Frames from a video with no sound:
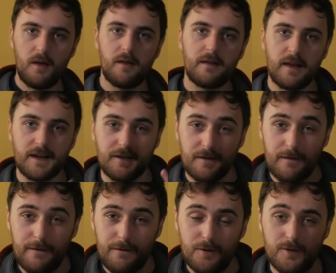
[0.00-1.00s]
that's
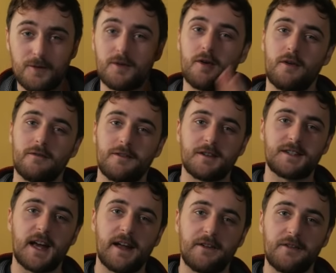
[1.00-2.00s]
4 of the
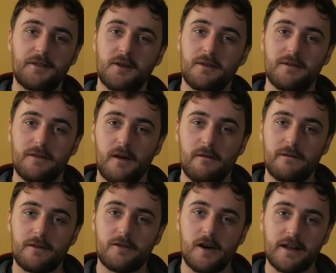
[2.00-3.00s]
tens of
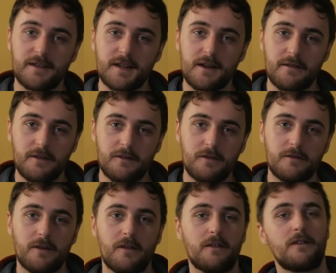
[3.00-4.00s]
variety of the
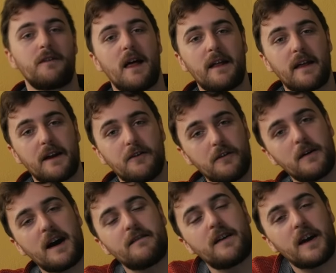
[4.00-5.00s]
Terrons that they do
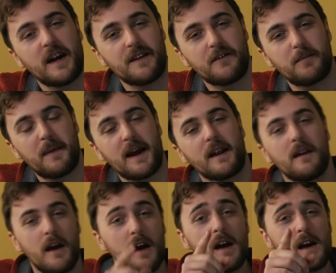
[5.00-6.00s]
have here in Spain.
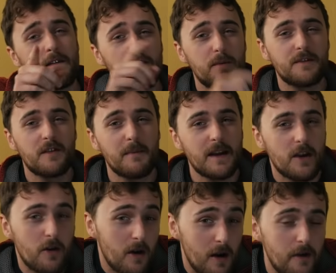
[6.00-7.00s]
If you were to make
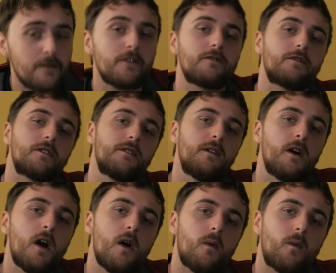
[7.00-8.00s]
your own Terron,
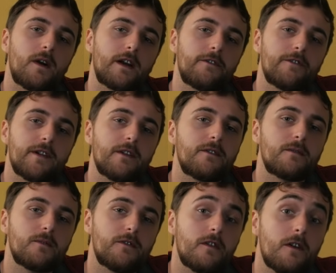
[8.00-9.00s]
what ingredients
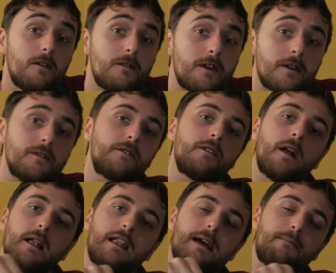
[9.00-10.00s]
would you use?
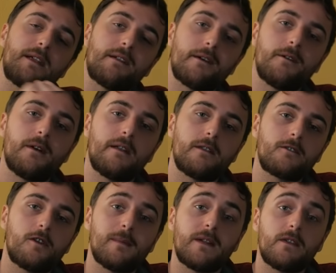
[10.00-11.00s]
Let me know in the
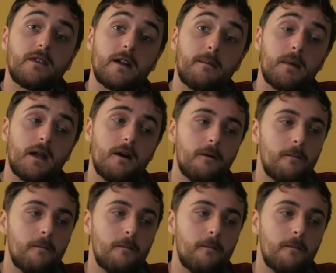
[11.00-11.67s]
comments down below.